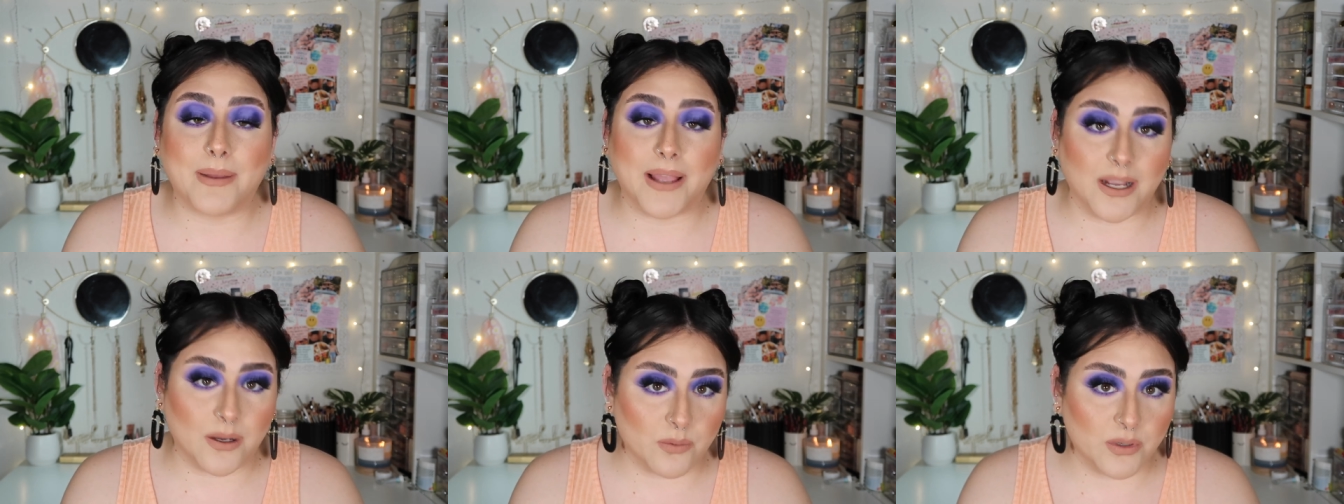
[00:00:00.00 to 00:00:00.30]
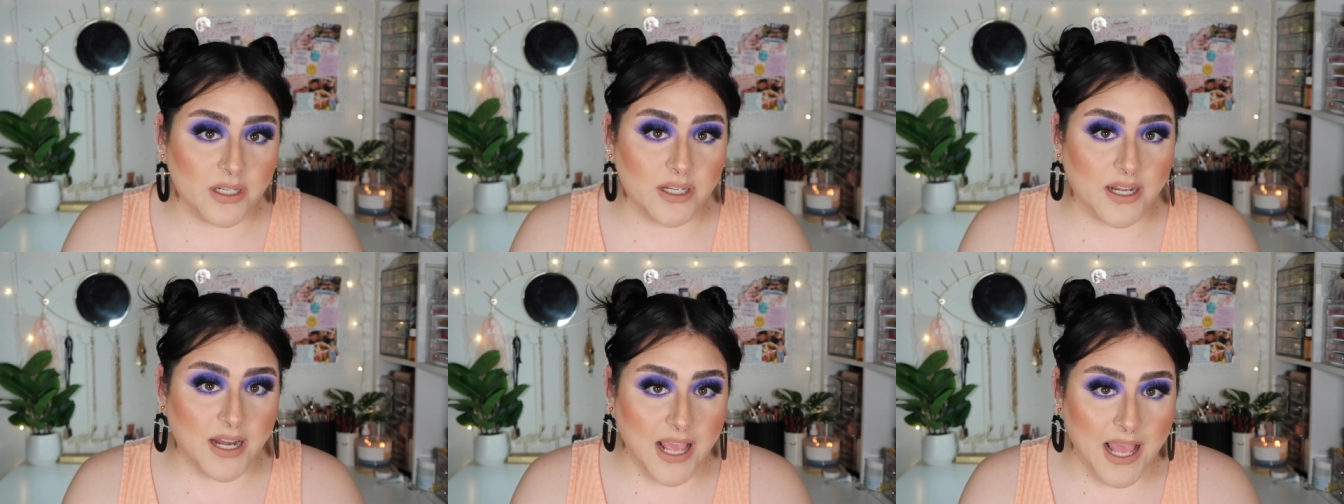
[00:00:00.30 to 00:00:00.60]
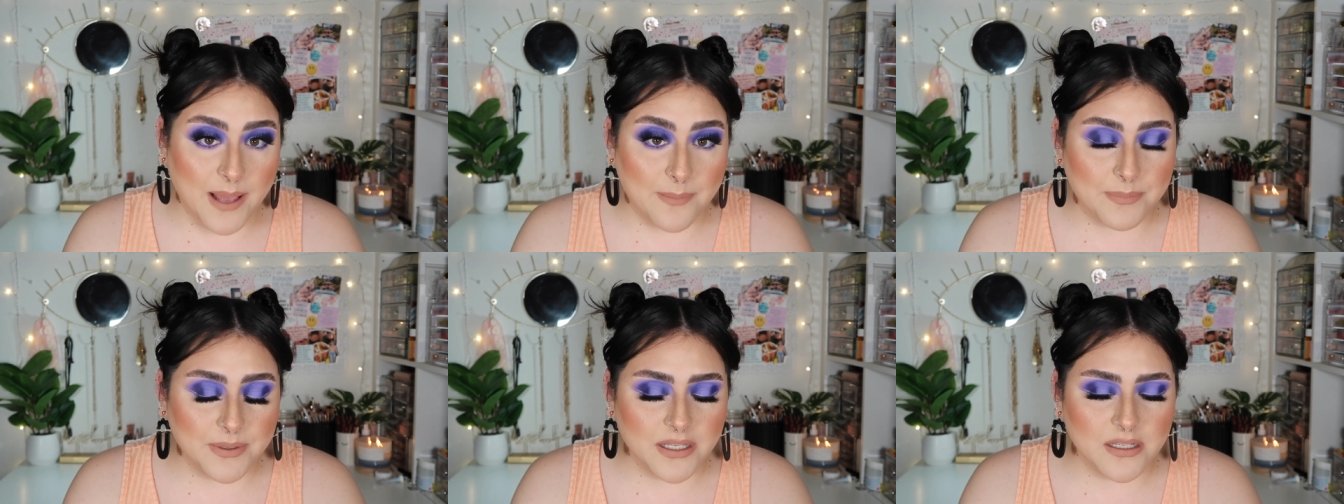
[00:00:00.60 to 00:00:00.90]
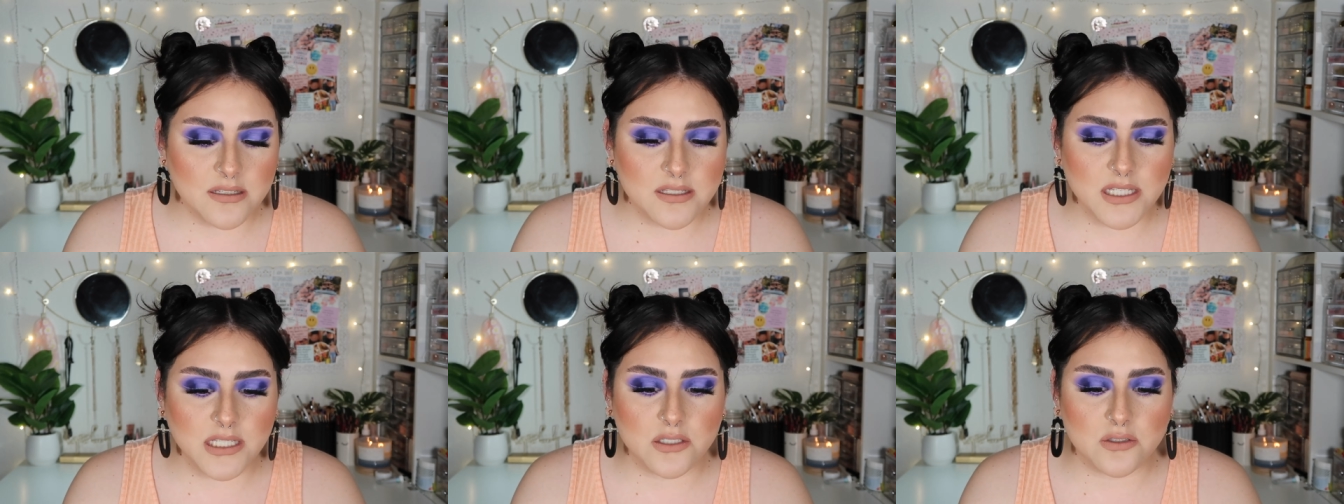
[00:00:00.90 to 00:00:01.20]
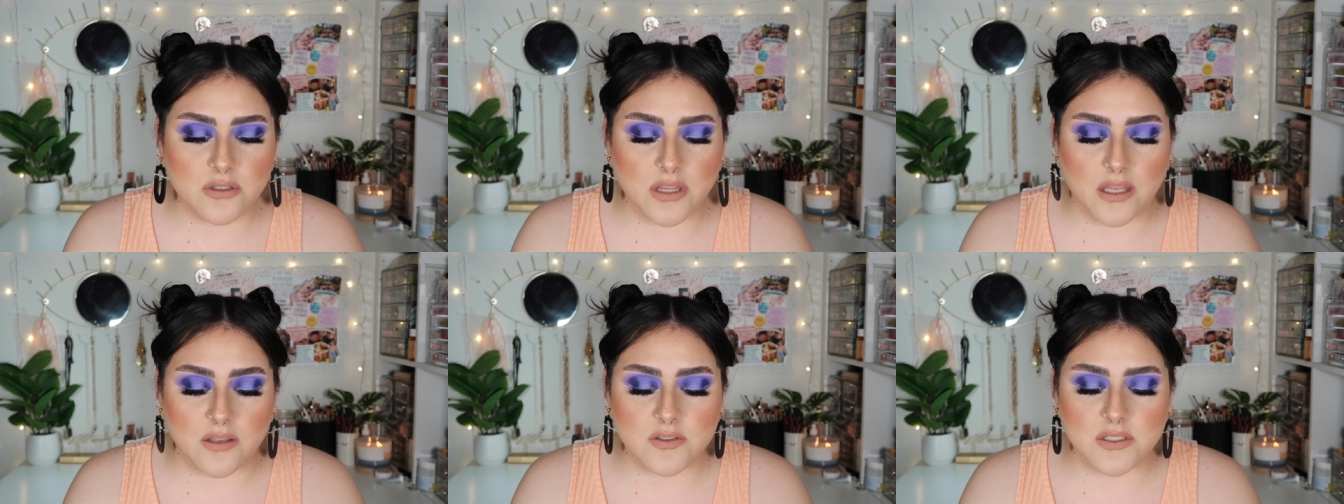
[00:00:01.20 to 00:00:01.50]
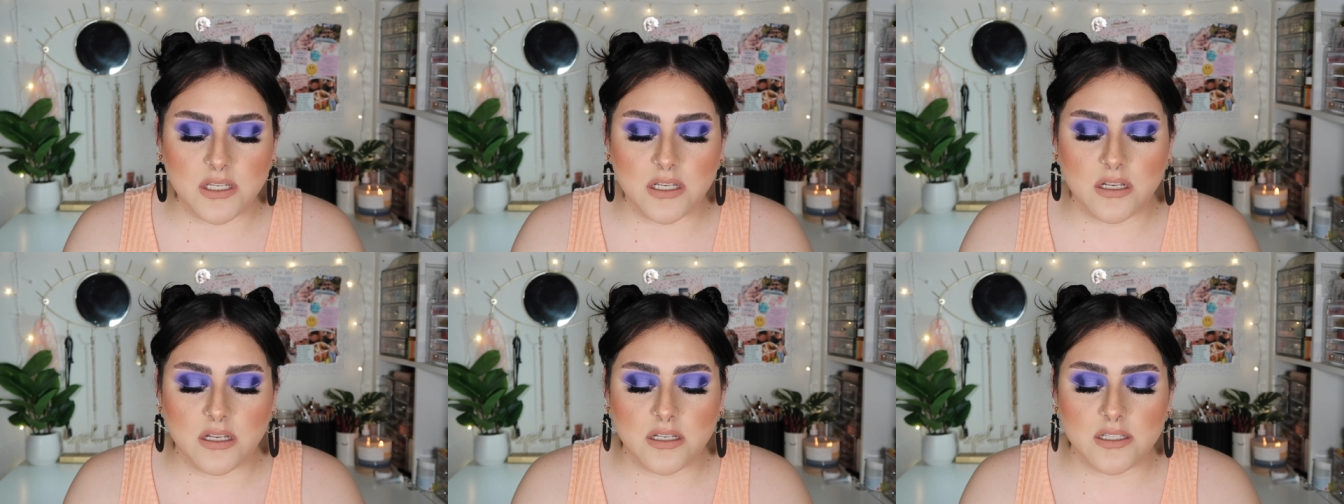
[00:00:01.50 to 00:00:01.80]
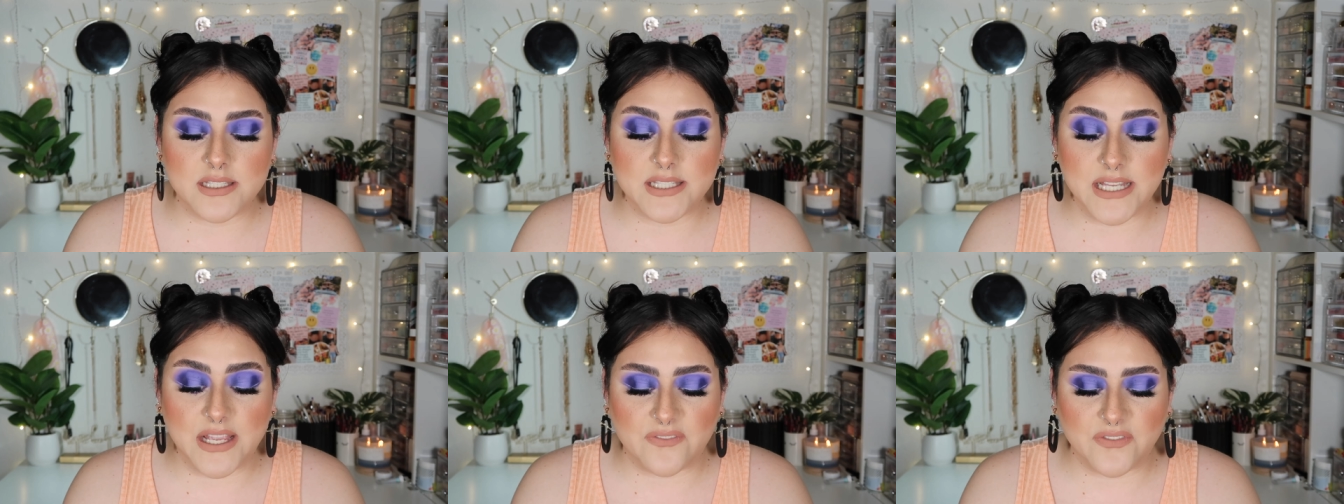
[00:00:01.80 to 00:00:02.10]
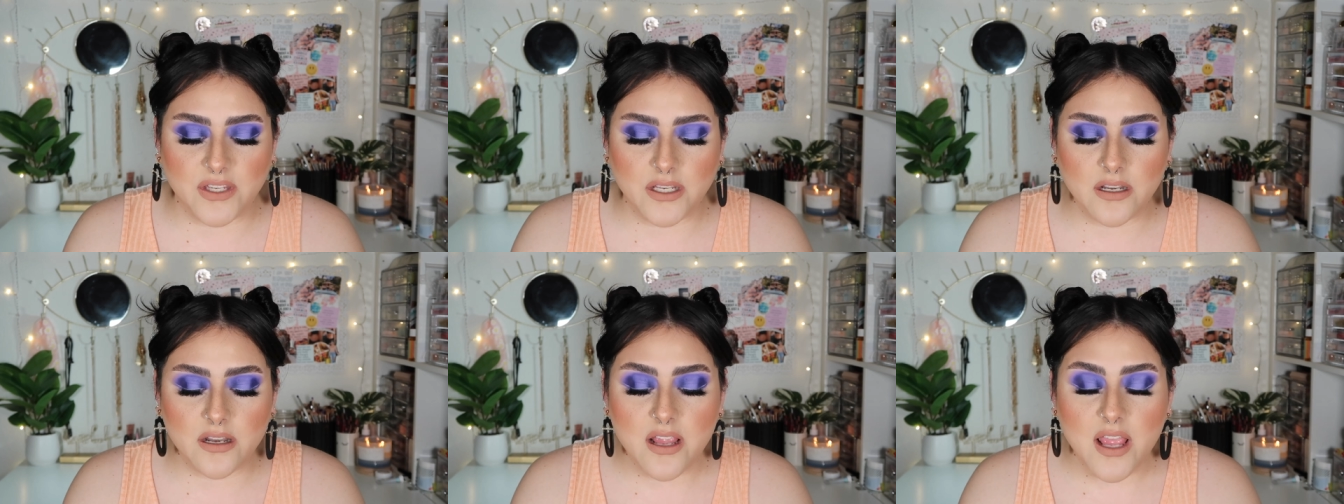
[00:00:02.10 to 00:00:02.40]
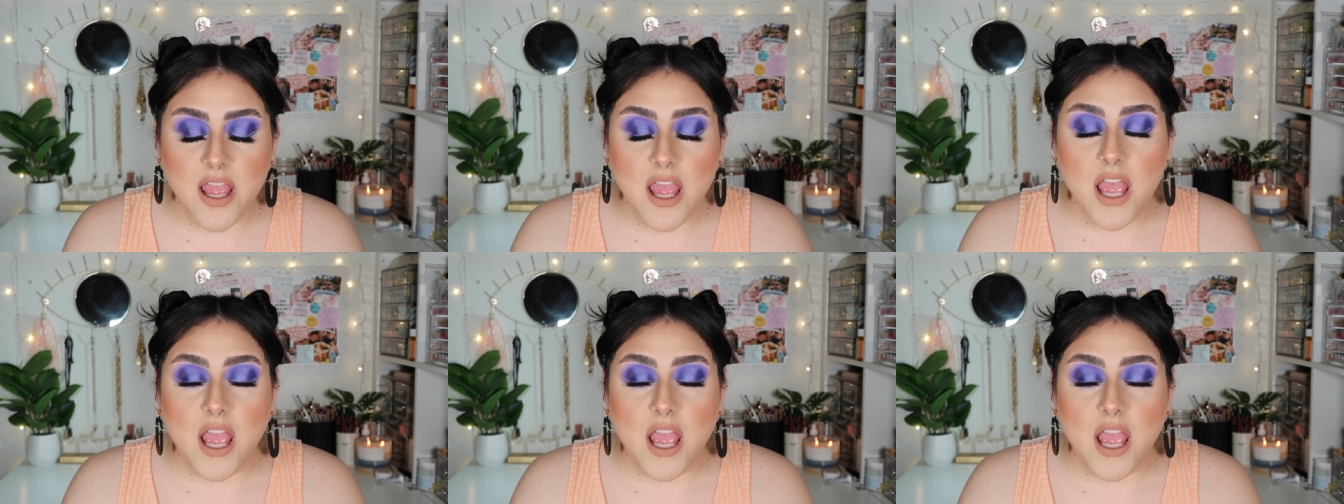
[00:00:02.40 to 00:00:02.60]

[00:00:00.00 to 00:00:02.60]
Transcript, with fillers: back when it happened in 2007.